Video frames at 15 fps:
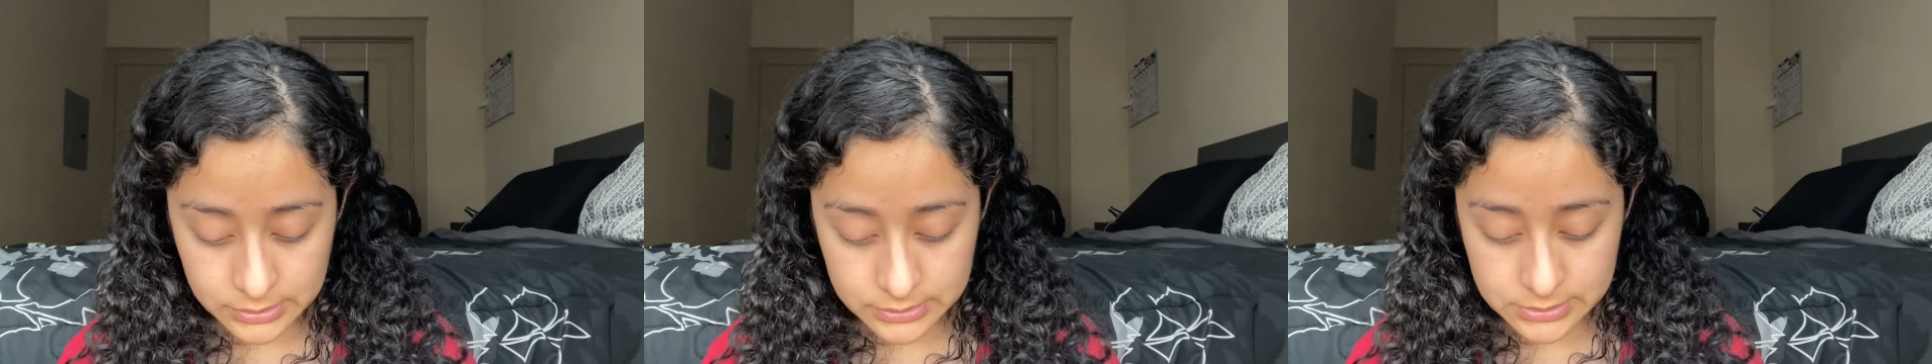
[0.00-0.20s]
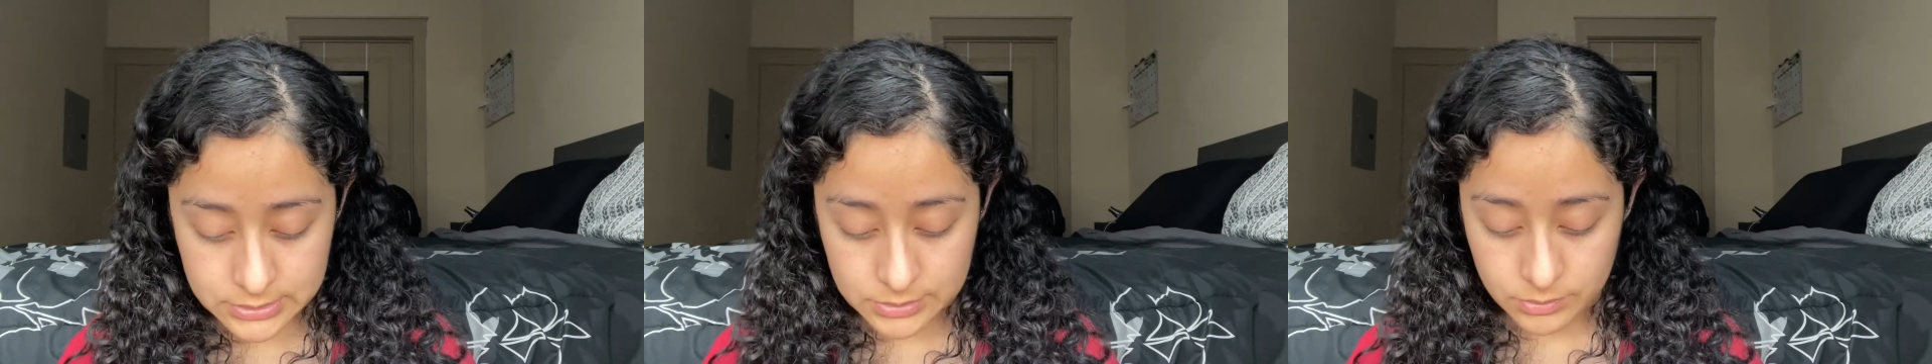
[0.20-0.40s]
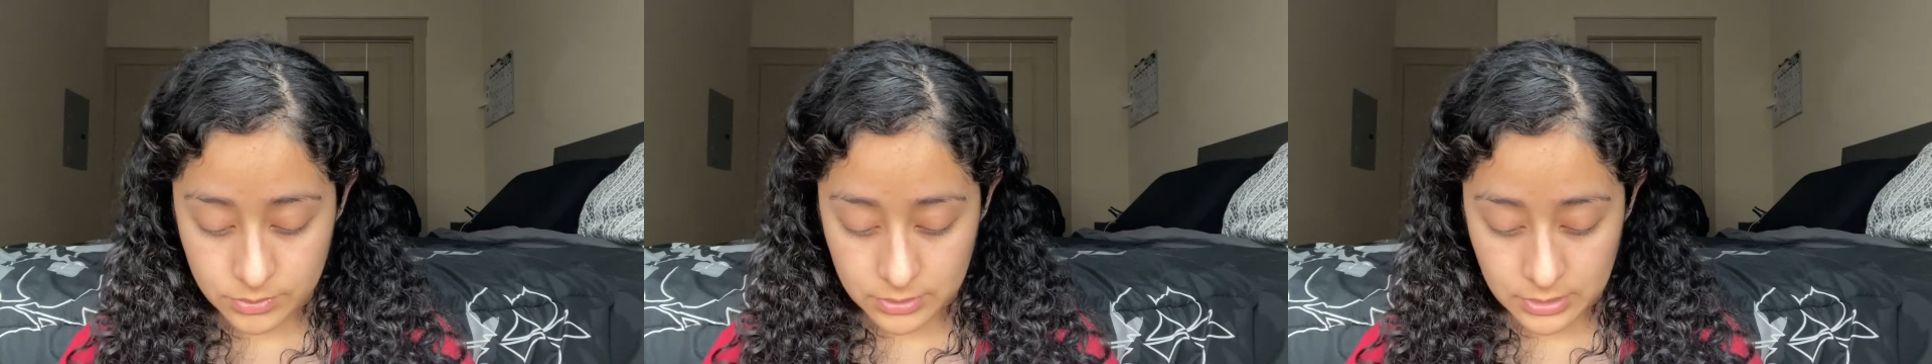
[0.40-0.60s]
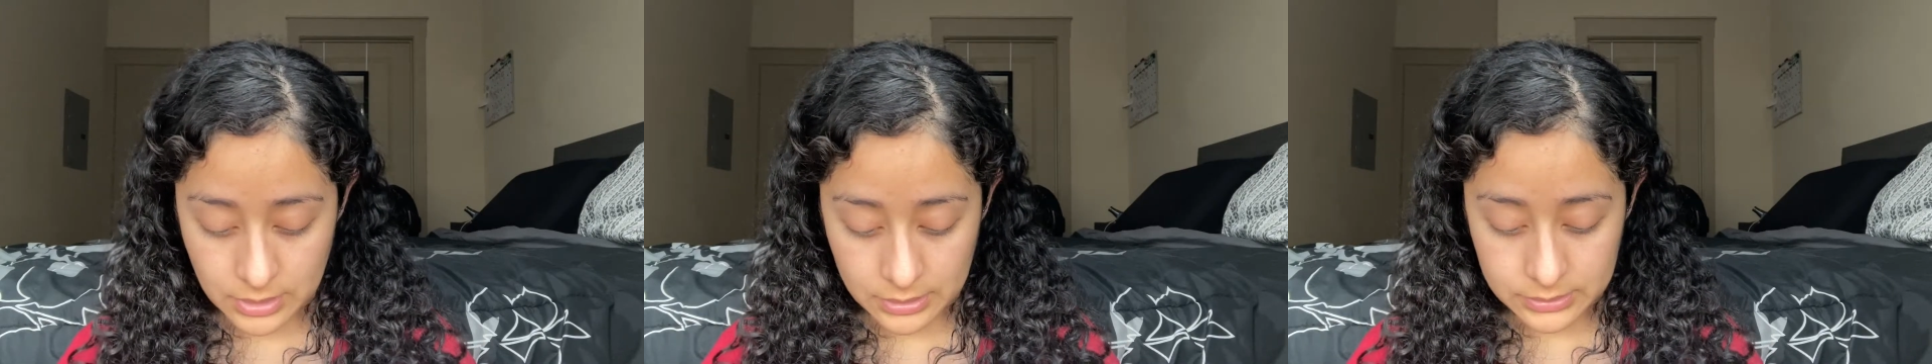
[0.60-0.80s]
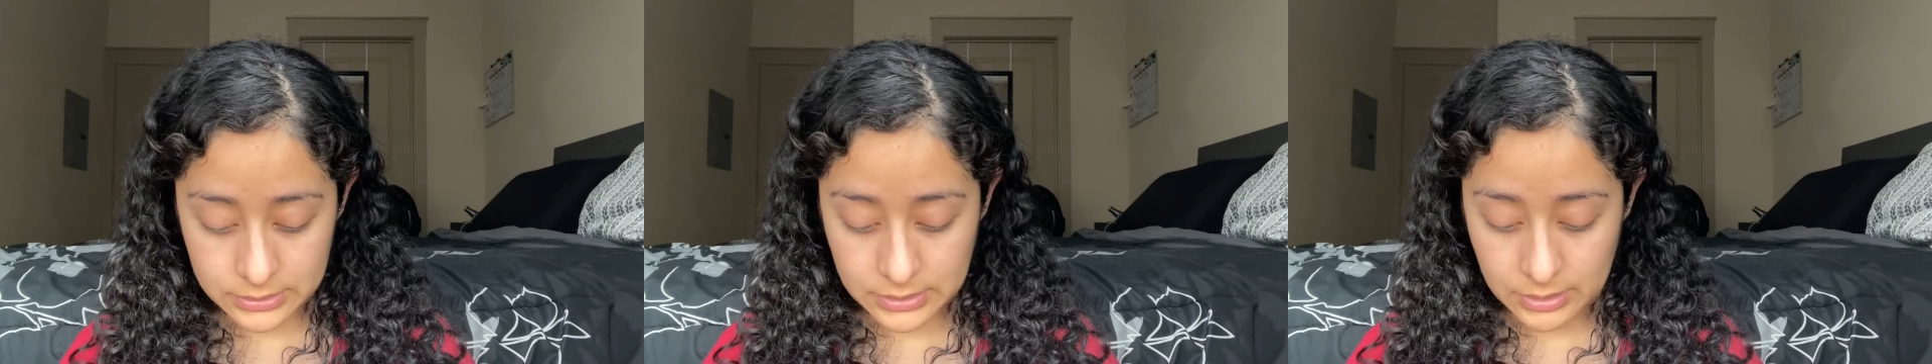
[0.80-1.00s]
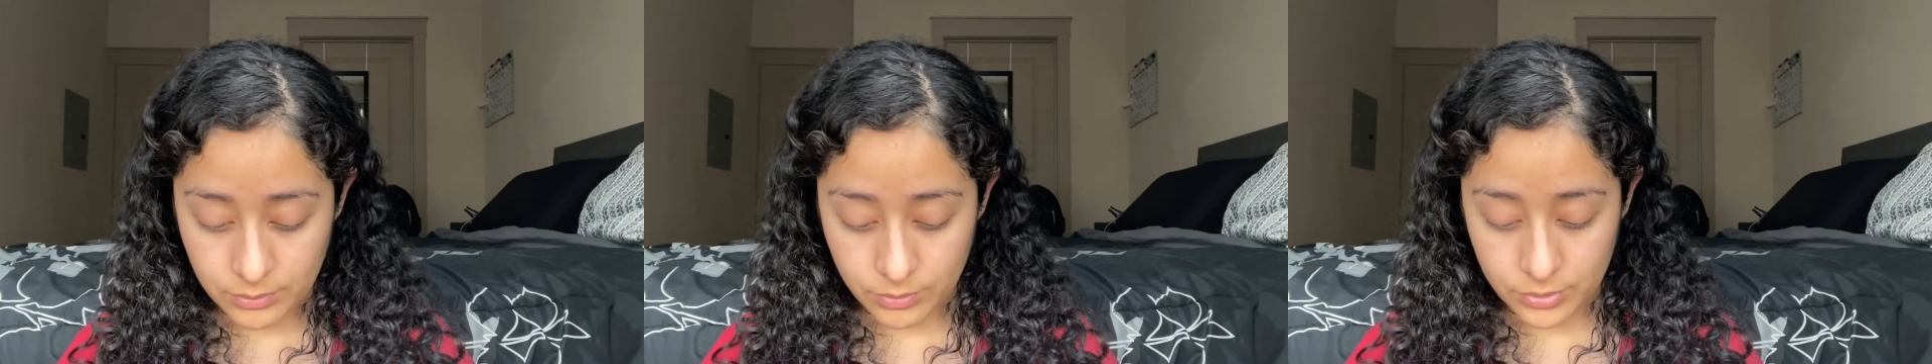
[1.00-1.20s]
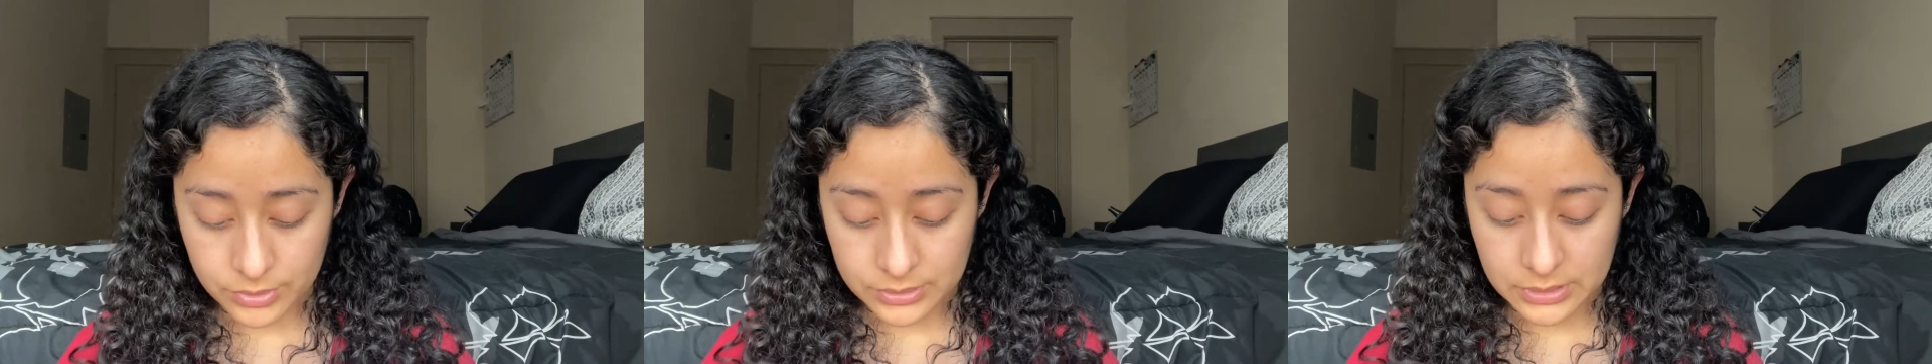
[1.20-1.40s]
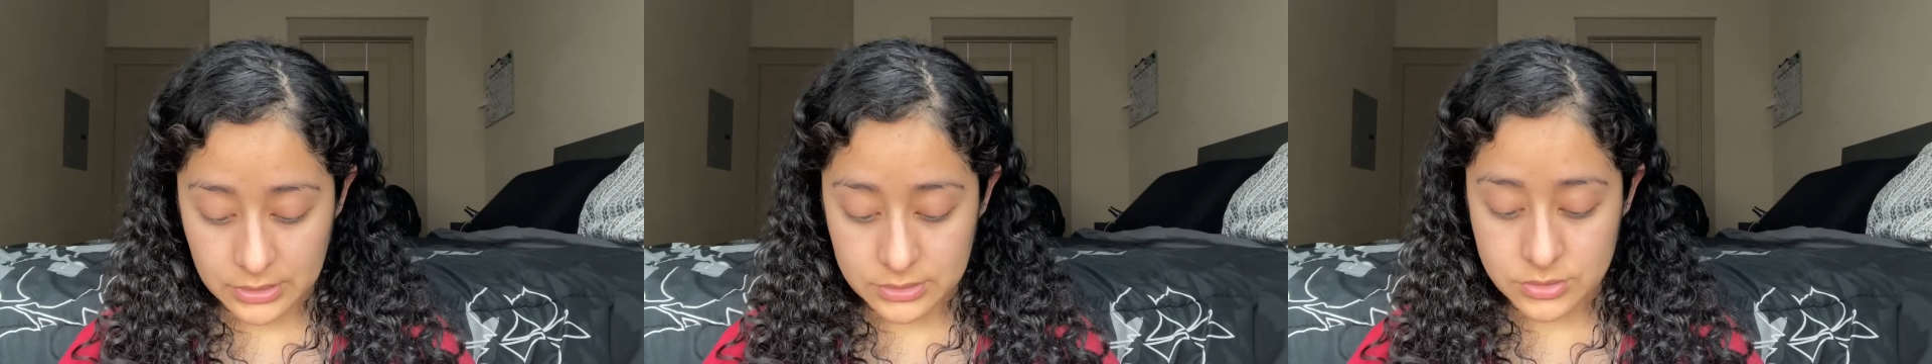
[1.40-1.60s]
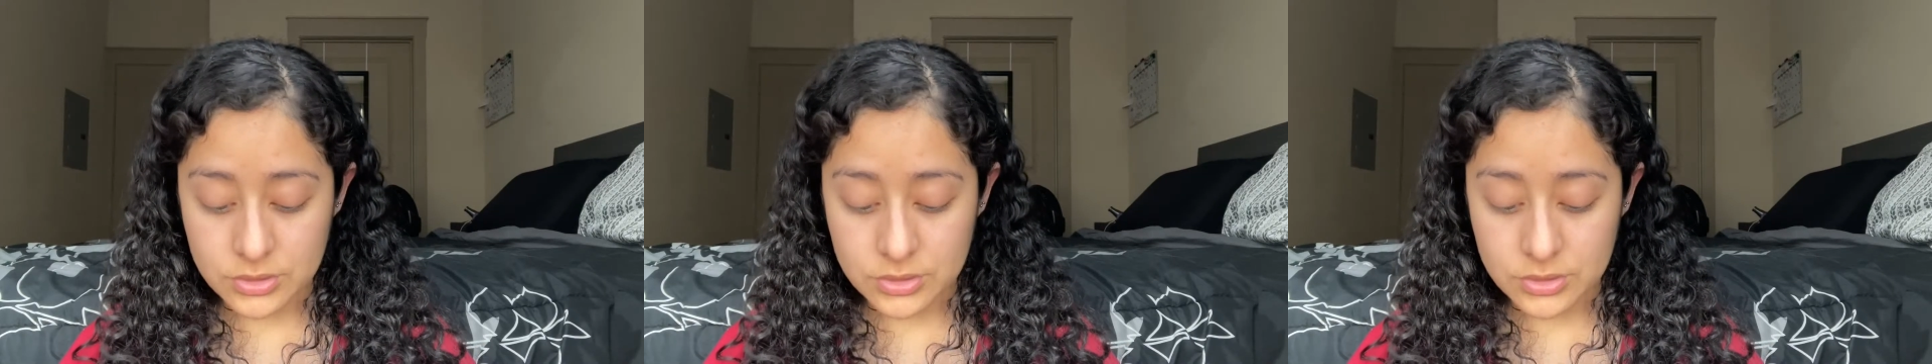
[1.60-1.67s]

see, how did I word that?